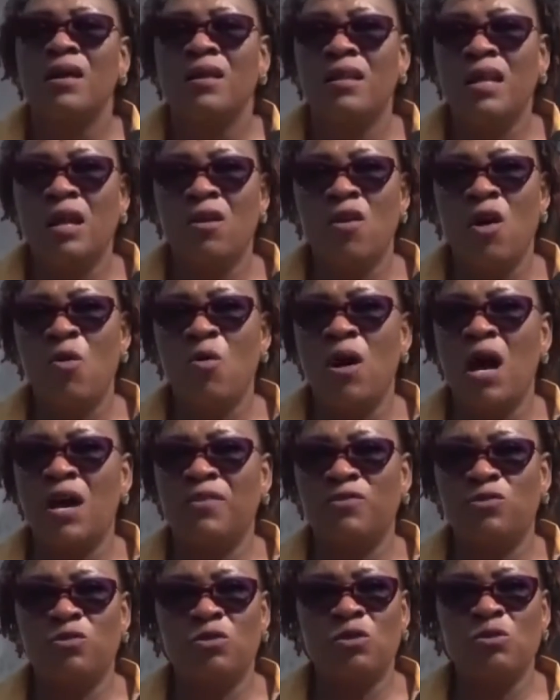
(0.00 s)
The law will
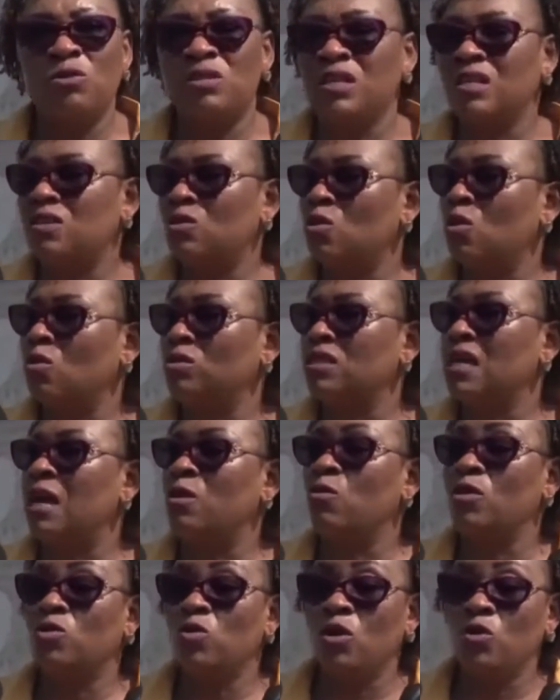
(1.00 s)
have to use its course,
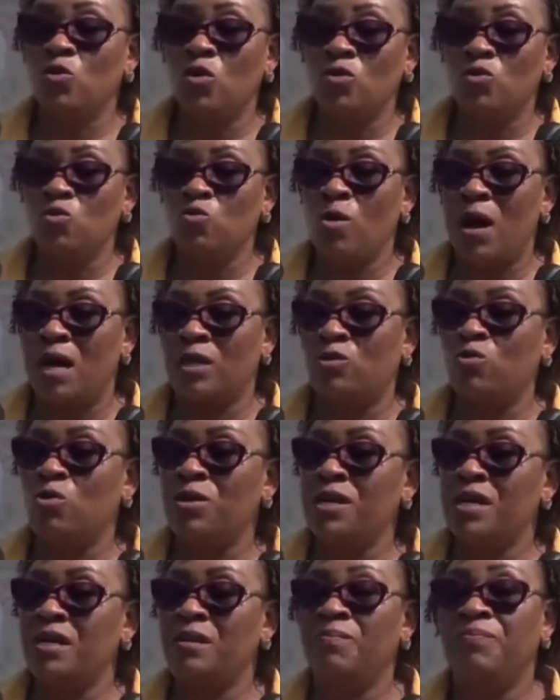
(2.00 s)
and also those who are
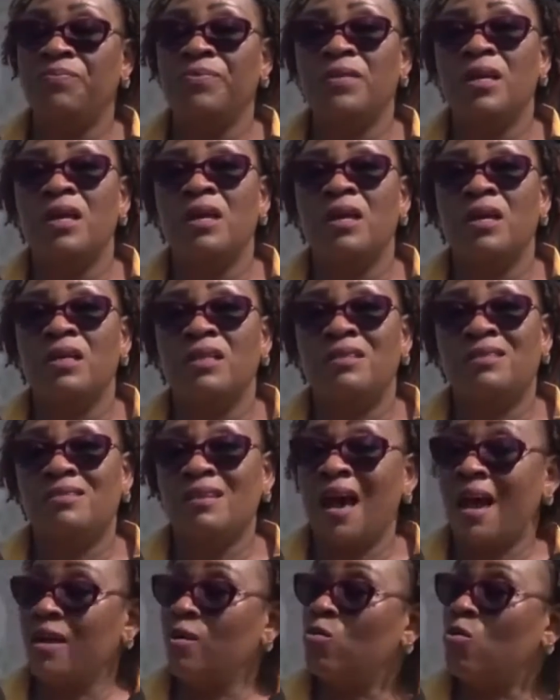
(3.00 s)
doing
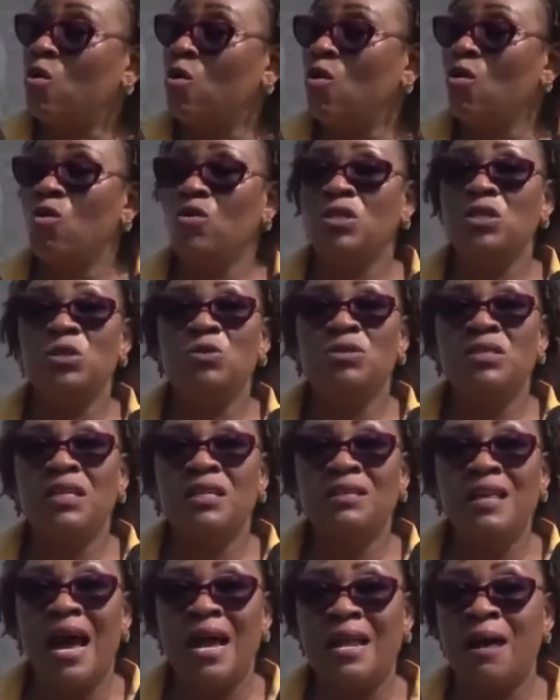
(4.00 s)
saiko,
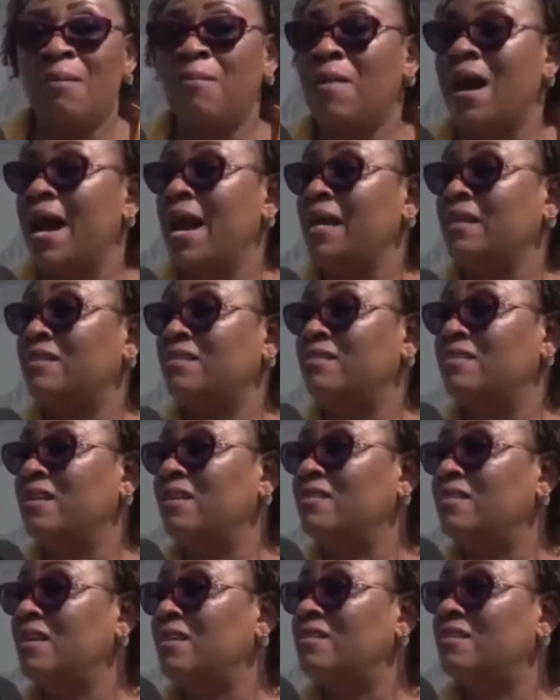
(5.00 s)
using dynamite,
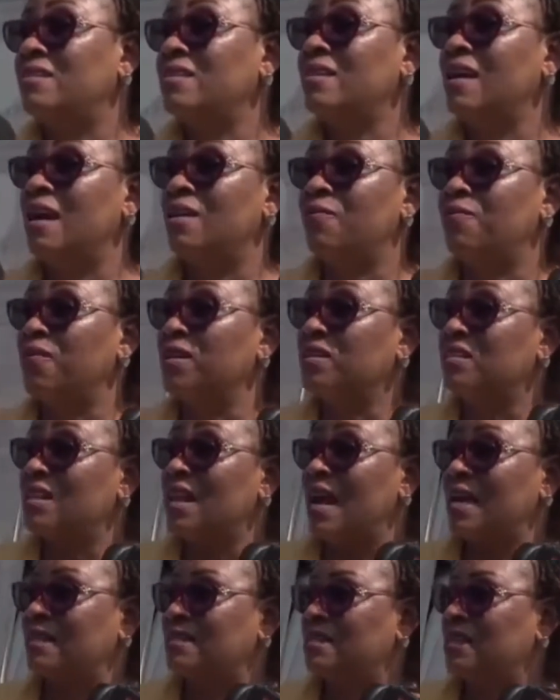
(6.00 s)
DDT, and fish
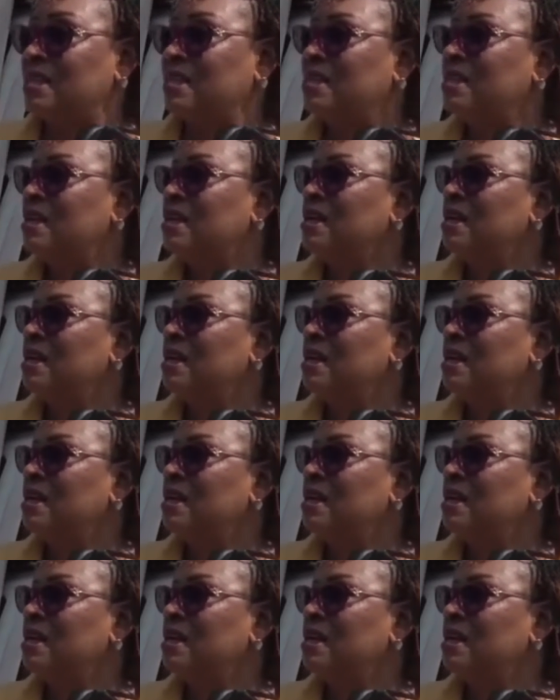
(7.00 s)
lighting